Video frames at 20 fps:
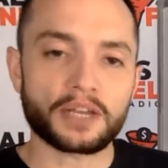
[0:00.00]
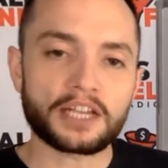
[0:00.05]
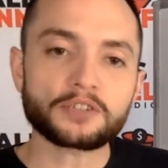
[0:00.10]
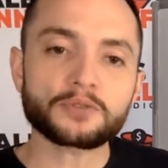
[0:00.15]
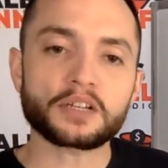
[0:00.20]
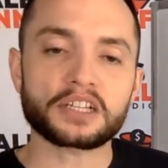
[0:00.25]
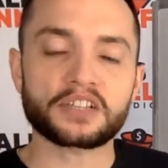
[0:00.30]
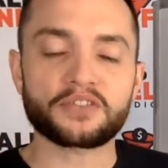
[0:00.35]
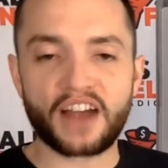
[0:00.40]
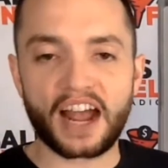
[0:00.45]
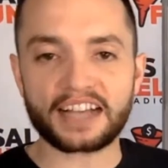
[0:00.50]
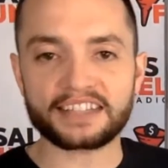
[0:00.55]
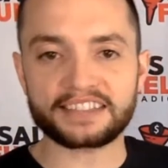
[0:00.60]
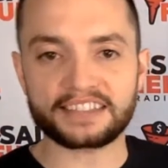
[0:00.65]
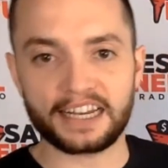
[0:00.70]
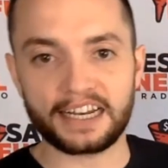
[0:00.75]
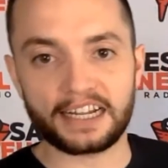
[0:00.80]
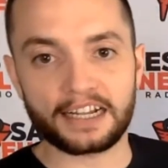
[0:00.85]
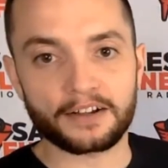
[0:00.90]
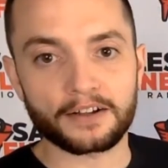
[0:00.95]
So here's
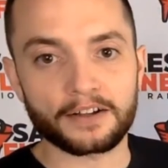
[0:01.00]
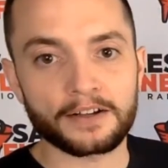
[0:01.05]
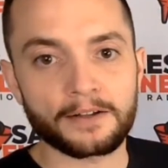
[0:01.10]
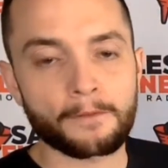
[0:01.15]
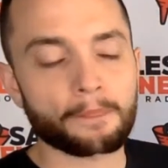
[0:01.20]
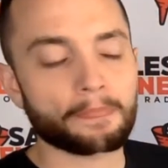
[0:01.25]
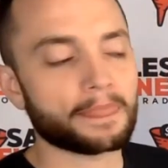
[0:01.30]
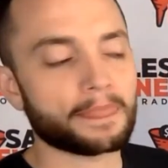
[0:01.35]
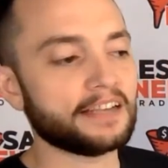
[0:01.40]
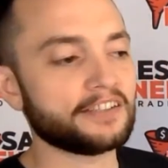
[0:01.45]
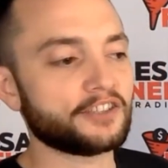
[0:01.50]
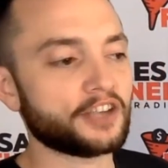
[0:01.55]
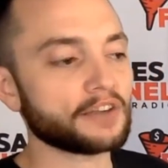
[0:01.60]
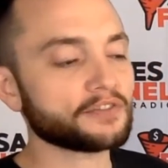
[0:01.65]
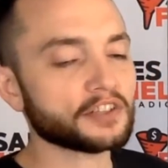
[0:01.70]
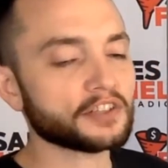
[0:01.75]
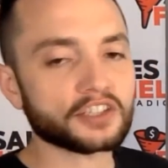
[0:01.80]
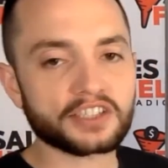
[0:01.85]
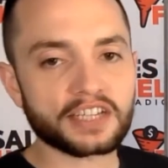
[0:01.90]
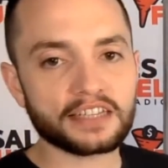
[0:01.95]
what's fascinating.
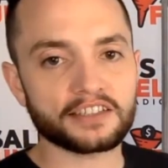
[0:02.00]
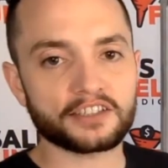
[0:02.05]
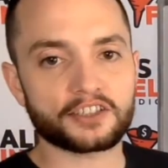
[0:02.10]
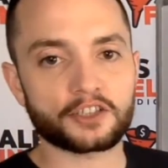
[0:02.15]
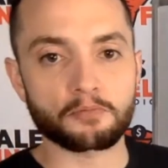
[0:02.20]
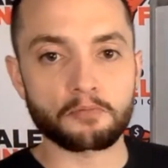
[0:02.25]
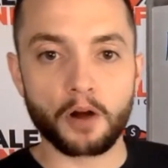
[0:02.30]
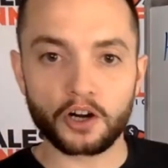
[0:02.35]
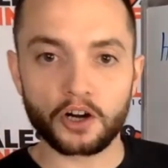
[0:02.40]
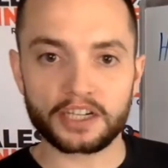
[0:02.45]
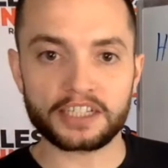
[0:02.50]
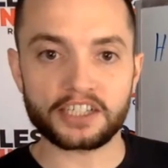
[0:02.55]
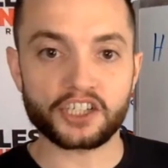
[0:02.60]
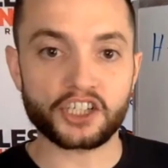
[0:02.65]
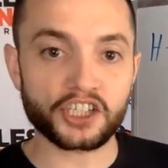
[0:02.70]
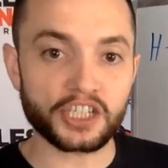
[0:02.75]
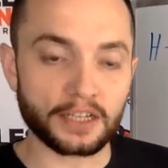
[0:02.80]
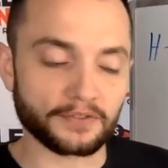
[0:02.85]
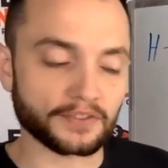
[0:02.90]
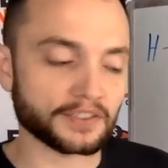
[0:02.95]
Is you have to understand that your
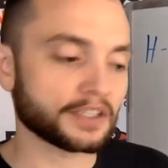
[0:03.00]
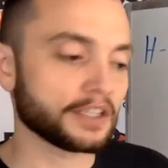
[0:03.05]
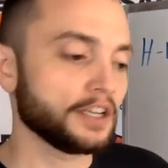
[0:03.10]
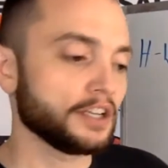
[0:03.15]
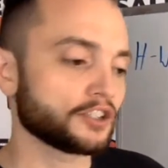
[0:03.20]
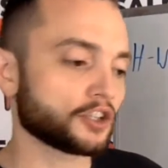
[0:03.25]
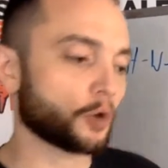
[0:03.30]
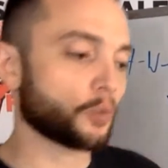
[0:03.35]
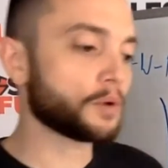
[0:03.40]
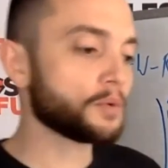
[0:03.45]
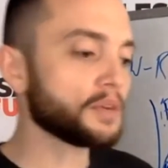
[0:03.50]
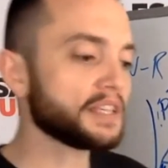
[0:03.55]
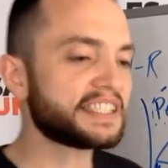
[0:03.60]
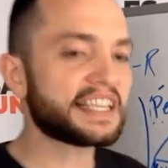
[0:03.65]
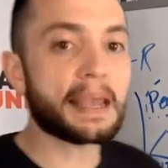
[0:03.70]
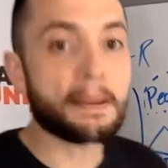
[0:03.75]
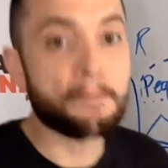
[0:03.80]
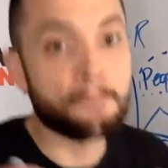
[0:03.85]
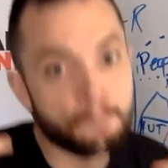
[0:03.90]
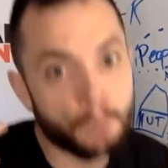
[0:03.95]
market shifts.
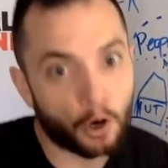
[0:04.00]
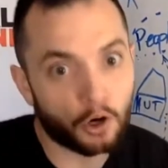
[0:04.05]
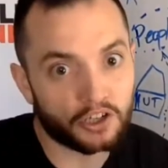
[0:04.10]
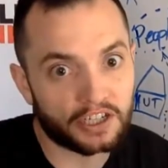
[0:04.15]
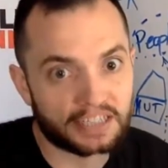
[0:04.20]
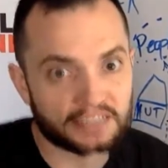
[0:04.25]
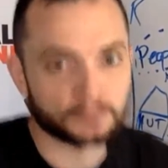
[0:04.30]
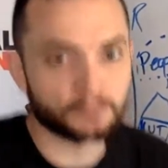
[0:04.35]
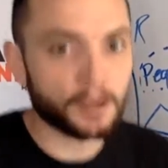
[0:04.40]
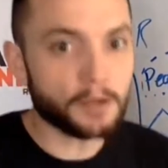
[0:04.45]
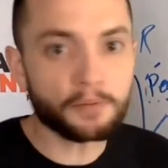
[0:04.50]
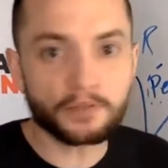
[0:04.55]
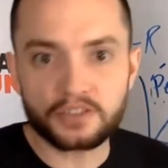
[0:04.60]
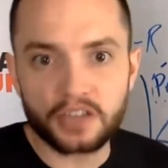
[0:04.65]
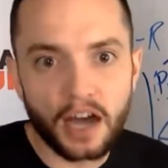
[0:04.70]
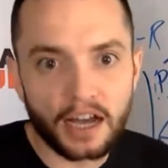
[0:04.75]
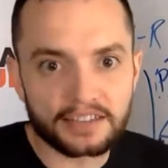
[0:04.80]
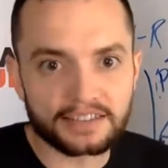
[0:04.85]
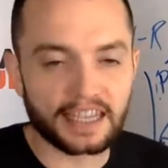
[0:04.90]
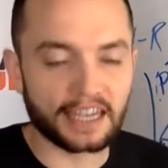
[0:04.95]
So when we say
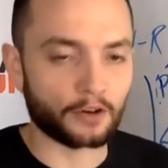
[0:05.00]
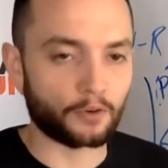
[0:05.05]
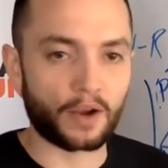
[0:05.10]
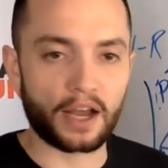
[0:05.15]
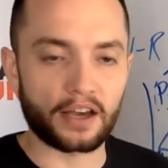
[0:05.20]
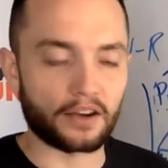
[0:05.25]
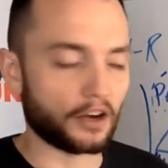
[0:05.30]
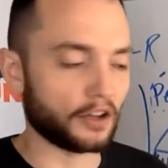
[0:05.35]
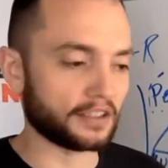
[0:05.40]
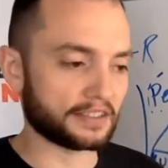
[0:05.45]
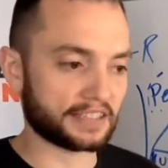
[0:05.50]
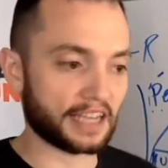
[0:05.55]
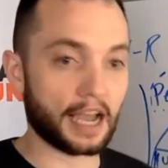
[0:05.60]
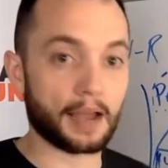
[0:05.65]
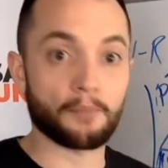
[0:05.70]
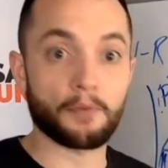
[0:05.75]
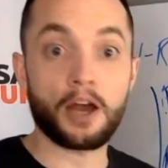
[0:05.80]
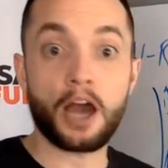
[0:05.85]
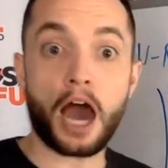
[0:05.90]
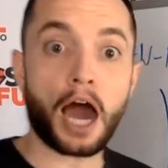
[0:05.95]
market, people toss that
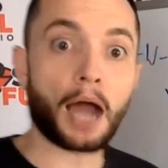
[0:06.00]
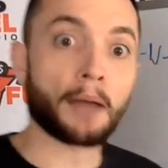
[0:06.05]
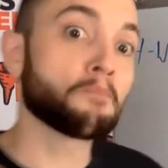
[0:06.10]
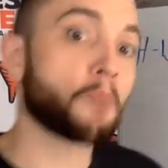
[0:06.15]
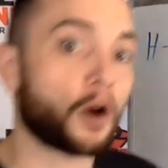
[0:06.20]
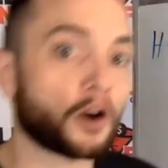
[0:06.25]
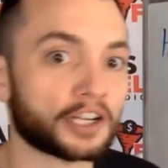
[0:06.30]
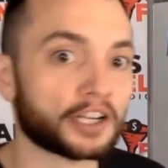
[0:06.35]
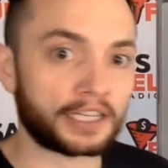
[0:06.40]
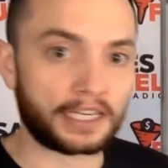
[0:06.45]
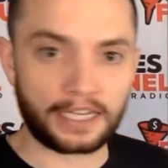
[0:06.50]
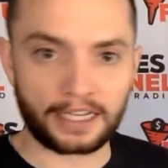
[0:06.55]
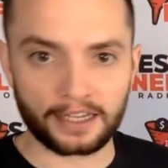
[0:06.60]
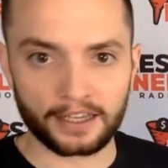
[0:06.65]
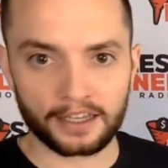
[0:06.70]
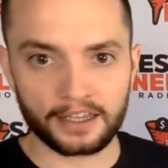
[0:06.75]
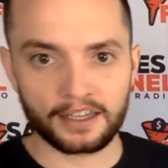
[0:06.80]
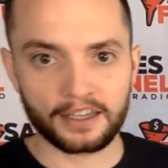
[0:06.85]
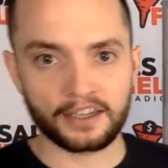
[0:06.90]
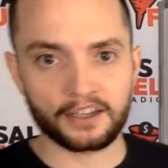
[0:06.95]
around all the time. I'm
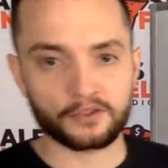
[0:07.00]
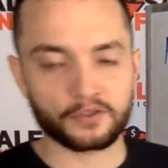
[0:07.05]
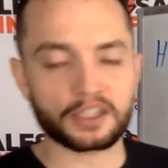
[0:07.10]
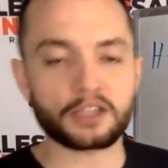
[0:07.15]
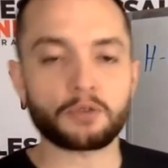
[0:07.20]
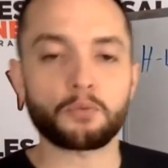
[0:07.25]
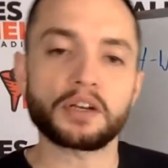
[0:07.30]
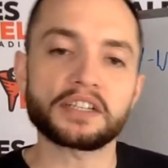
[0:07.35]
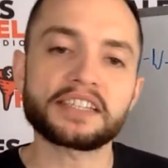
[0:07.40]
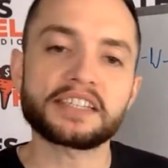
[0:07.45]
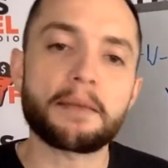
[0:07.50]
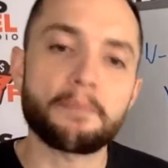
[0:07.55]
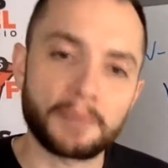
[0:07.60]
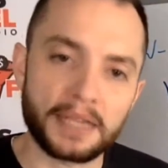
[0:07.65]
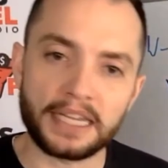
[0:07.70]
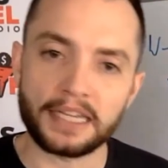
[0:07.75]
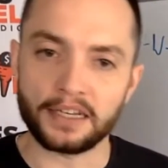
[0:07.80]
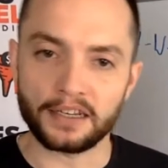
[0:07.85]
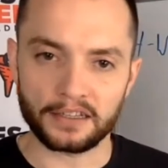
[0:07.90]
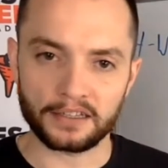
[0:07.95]
marketing.
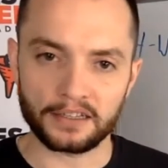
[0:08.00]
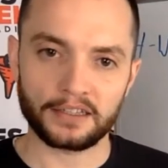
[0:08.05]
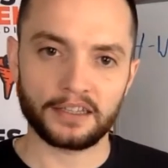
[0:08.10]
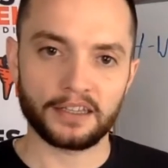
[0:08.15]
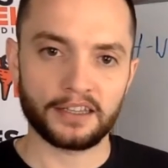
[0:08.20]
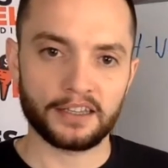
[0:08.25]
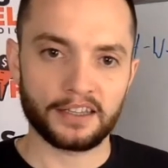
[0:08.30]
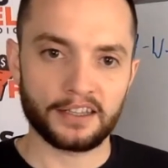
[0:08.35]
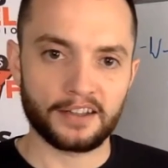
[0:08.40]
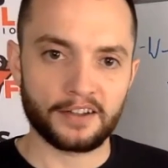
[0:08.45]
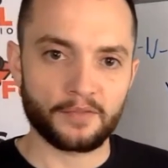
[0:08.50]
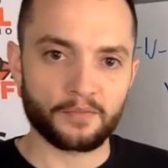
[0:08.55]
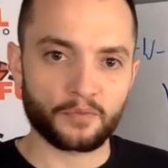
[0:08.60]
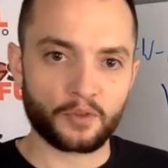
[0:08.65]
What does that mean?